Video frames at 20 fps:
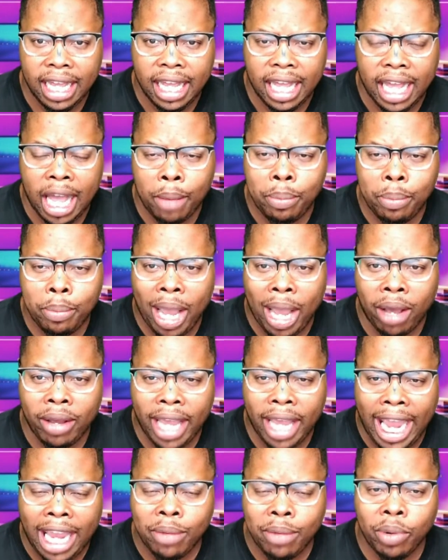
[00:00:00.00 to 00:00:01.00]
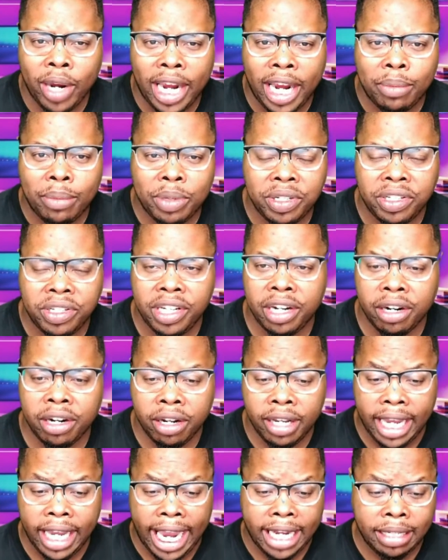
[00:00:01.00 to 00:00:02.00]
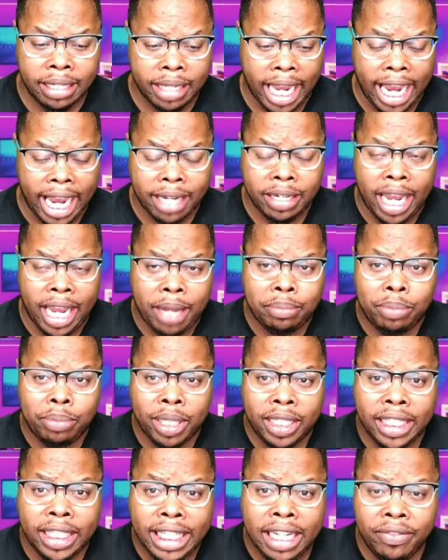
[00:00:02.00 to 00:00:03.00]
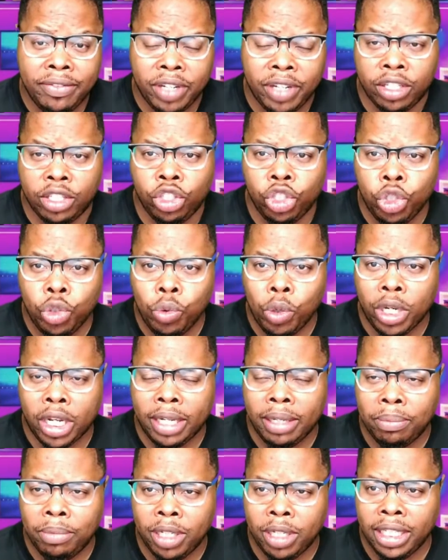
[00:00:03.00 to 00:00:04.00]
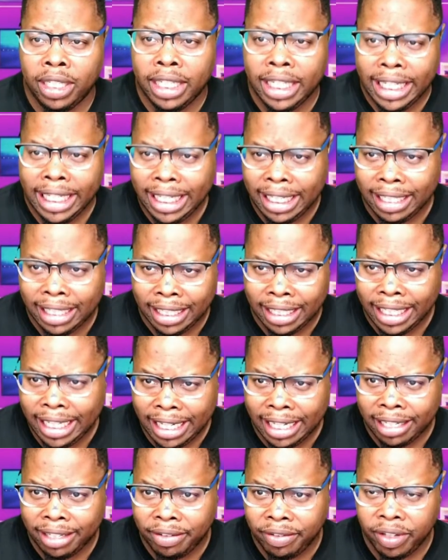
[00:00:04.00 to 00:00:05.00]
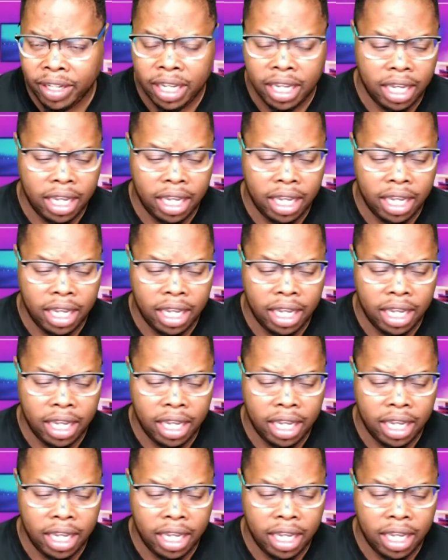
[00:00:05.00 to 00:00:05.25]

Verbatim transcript: about Abraham and Sarah and and and believing you want to live